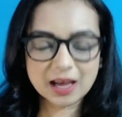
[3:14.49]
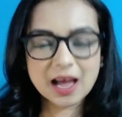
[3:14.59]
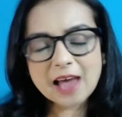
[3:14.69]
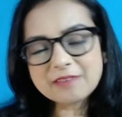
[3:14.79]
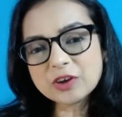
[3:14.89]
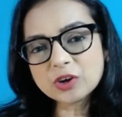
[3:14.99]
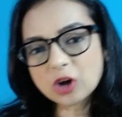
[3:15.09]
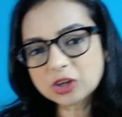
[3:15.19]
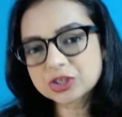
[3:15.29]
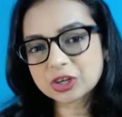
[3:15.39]
If you're not
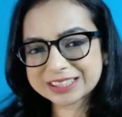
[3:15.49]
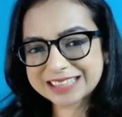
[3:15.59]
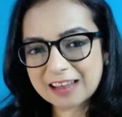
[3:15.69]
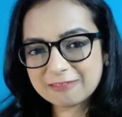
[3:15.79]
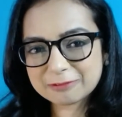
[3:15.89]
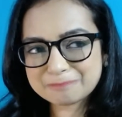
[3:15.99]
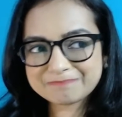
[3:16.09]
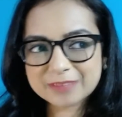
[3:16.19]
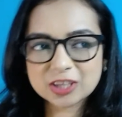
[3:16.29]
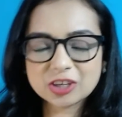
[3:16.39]
yourself,
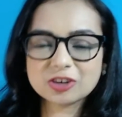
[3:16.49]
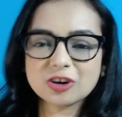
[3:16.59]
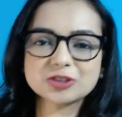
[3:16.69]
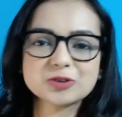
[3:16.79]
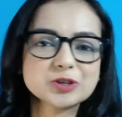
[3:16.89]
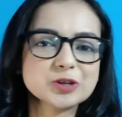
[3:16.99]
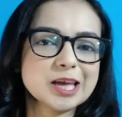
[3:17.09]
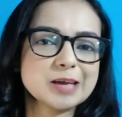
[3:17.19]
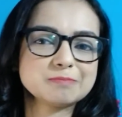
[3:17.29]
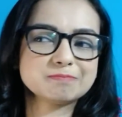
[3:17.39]
you're not going to
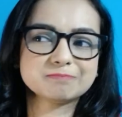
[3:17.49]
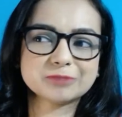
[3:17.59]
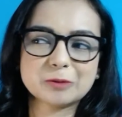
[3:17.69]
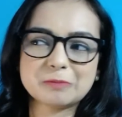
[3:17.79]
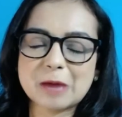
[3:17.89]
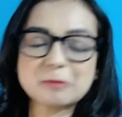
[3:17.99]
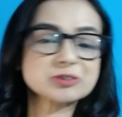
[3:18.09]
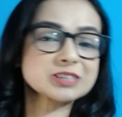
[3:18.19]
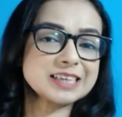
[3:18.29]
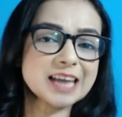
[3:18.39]
be able to
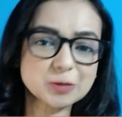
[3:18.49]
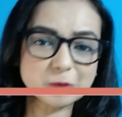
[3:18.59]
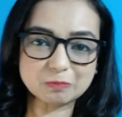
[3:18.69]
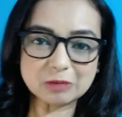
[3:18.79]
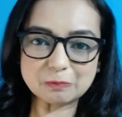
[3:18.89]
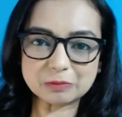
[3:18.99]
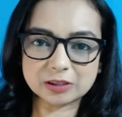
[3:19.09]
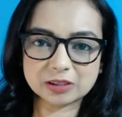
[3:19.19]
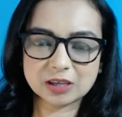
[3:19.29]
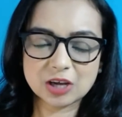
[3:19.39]
connect with people.
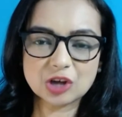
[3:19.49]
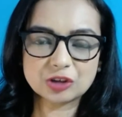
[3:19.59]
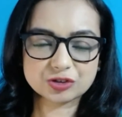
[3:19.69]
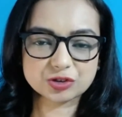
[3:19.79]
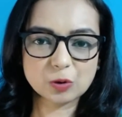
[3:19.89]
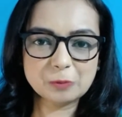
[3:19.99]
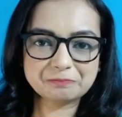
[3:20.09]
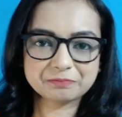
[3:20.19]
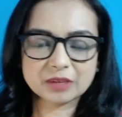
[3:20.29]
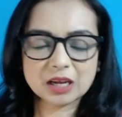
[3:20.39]
So
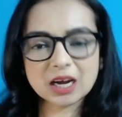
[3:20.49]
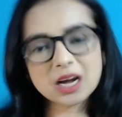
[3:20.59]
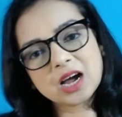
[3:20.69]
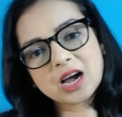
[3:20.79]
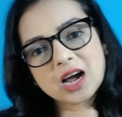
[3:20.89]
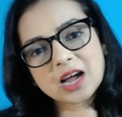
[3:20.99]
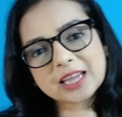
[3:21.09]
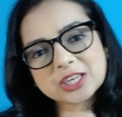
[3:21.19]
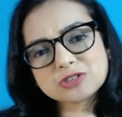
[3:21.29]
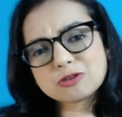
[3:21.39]
get
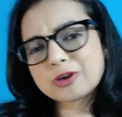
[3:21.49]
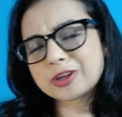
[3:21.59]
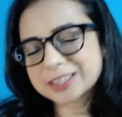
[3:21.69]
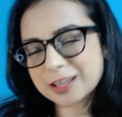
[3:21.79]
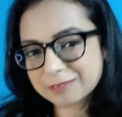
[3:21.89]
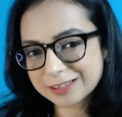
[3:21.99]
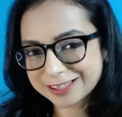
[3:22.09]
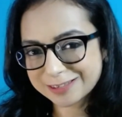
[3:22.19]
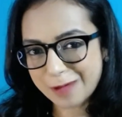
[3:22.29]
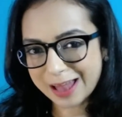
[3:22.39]
to know yourself a little
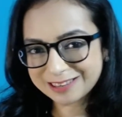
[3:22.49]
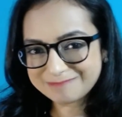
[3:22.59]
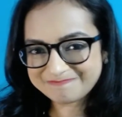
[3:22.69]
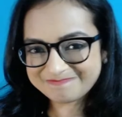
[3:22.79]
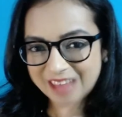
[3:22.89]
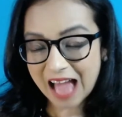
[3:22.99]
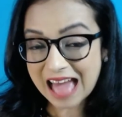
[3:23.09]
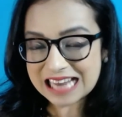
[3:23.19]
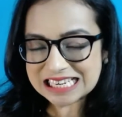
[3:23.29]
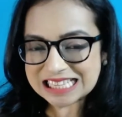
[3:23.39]
well
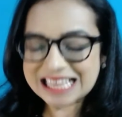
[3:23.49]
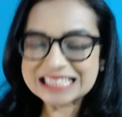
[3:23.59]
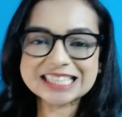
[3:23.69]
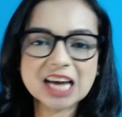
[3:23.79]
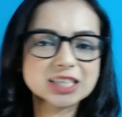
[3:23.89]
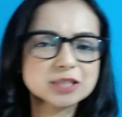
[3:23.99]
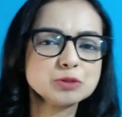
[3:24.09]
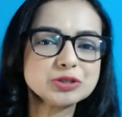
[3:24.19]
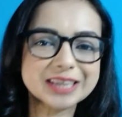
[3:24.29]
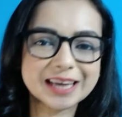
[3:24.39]
and then start
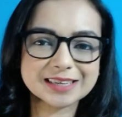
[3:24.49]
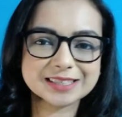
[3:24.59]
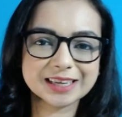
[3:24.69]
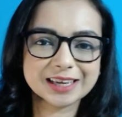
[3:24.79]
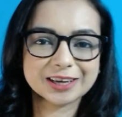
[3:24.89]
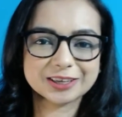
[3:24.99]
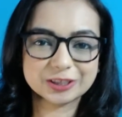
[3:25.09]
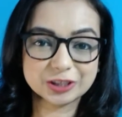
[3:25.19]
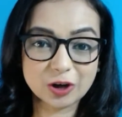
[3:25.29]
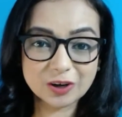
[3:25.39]
communicating
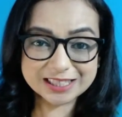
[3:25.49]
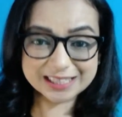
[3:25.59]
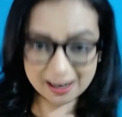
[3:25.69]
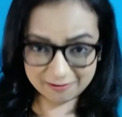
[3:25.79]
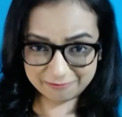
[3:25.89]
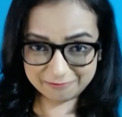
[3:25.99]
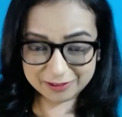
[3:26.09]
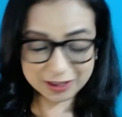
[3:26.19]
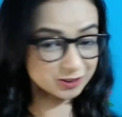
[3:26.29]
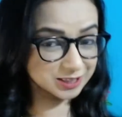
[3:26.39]
yourself,
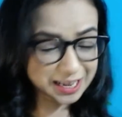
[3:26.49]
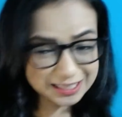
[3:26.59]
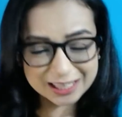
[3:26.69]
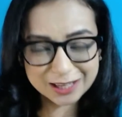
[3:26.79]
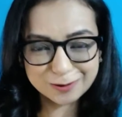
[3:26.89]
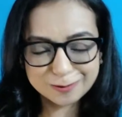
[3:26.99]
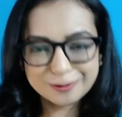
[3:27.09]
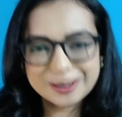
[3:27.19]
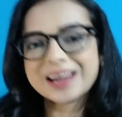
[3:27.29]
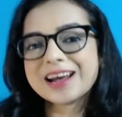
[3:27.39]
authentic you,
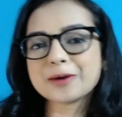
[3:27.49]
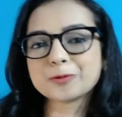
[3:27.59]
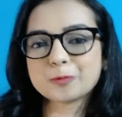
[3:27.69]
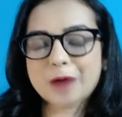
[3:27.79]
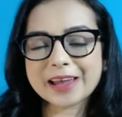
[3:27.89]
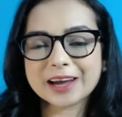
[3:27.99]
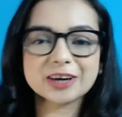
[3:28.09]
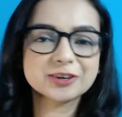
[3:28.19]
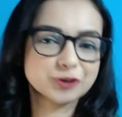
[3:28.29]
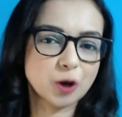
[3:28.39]
via
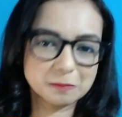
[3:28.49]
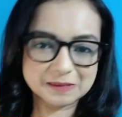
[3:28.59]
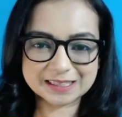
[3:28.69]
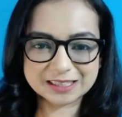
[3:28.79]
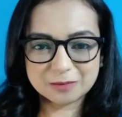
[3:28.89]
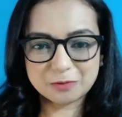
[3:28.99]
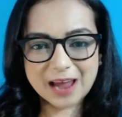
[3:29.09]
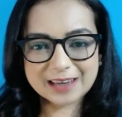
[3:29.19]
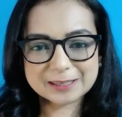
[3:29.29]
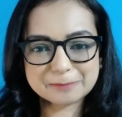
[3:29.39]
your personal brand.